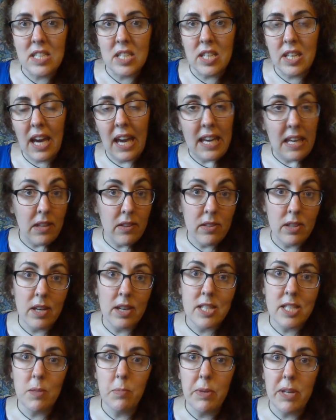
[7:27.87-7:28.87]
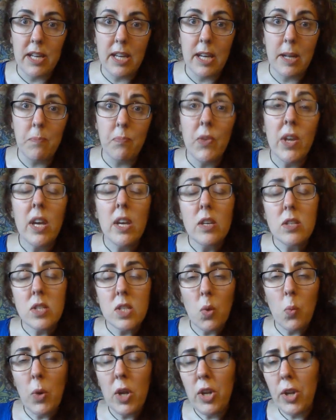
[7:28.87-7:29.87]
to 8:30 p.m.
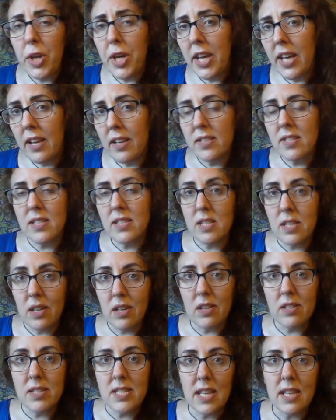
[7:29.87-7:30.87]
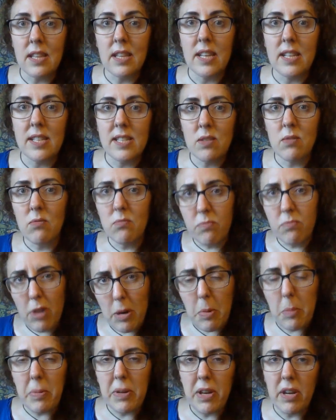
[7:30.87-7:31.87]
So we're looking at starting this at
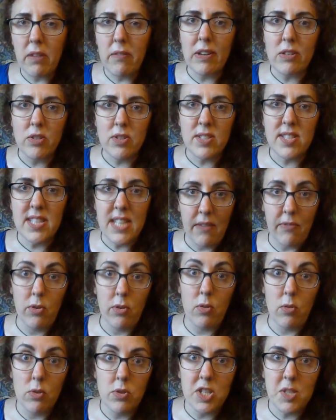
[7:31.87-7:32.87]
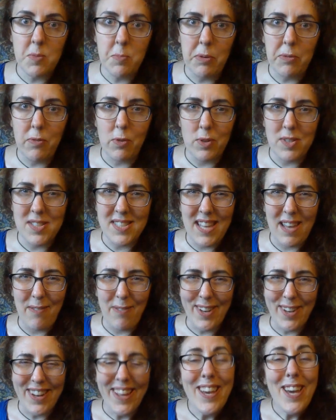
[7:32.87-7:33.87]
probably around 7 or just before
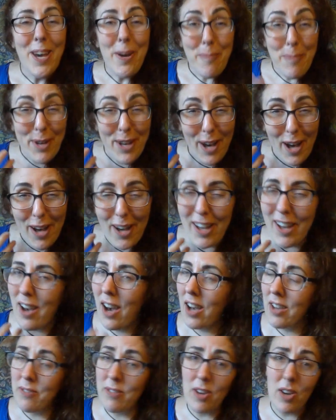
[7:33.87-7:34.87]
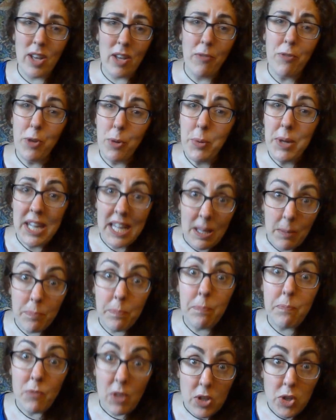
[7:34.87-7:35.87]
7. But if you keep
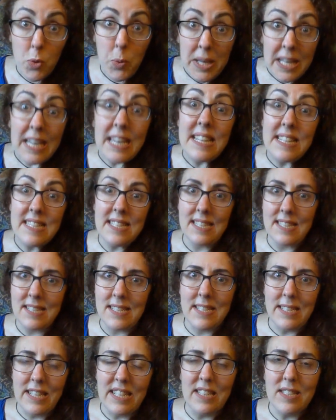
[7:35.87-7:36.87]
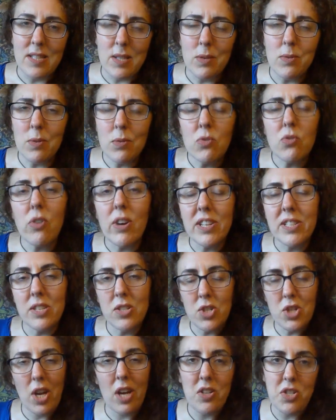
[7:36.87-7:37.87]
doing it consistently, so don't try
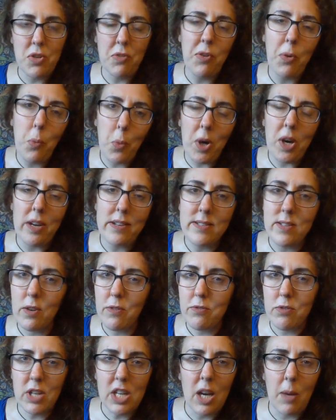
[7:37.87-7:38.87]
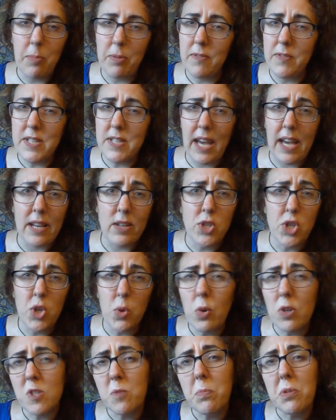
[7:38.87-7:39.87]
to judge if it works after a couple of days.
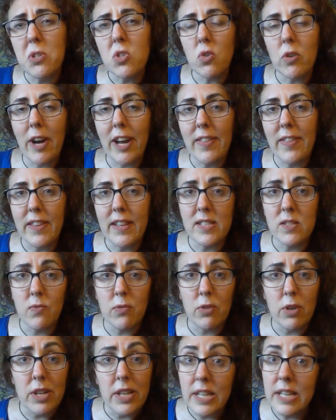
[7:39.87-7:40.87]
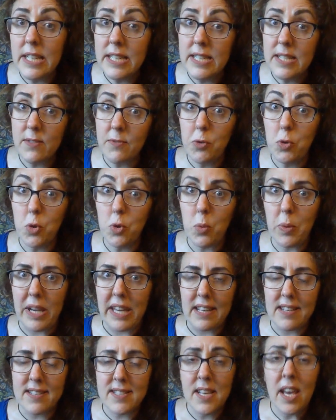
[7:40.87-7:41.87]
You want to be trying this for at least 4
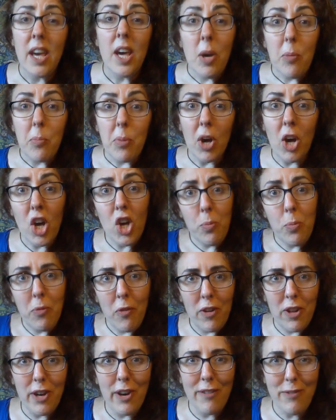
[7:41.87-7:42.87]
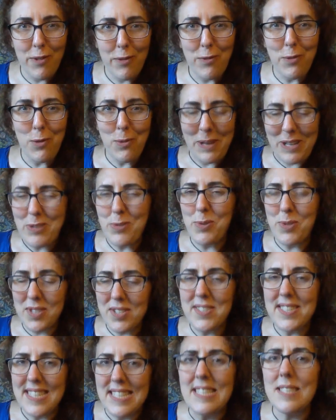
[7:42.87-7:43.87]
weeks, but hopefully after 4 weeks you
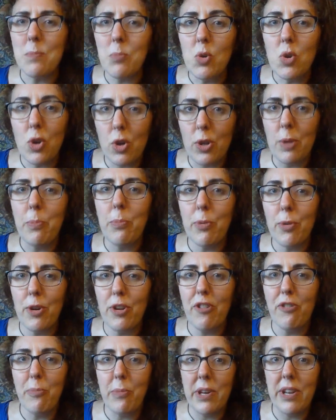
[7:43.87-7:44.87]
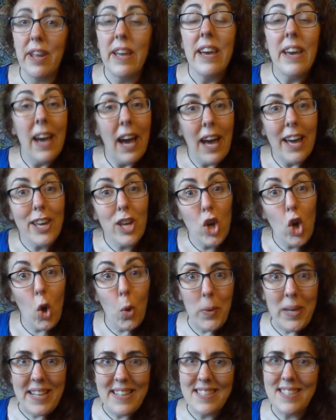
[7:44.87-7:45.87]
should see some good improvement at
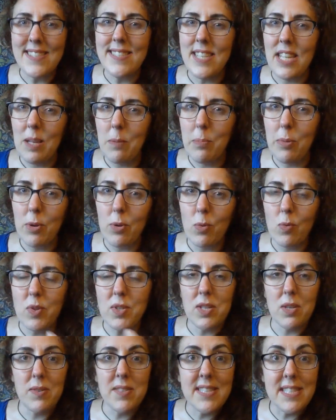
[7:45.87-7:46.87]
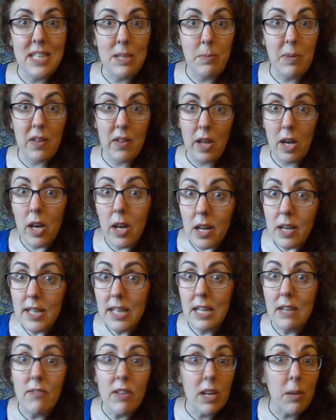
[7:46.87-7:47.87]
going to sleep, but also sleeping the
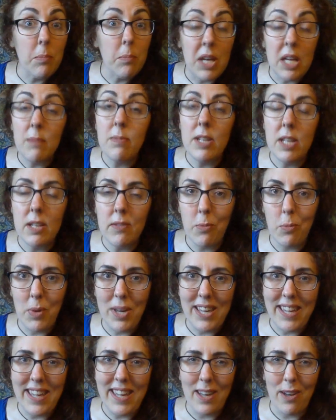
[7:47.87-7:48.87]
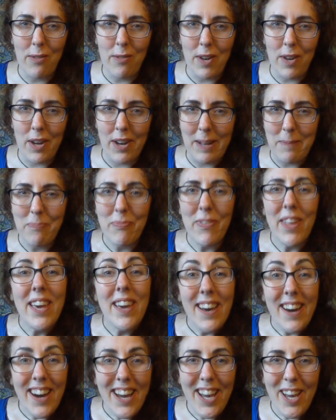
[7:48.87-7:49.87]
early evening and maybe even waking overnight.
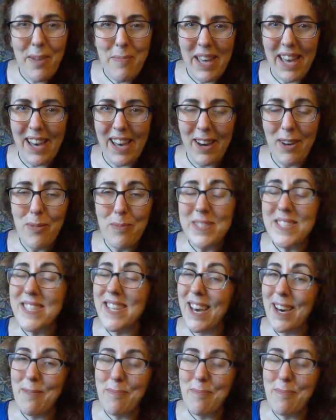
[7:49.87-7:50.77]
I hope that helps.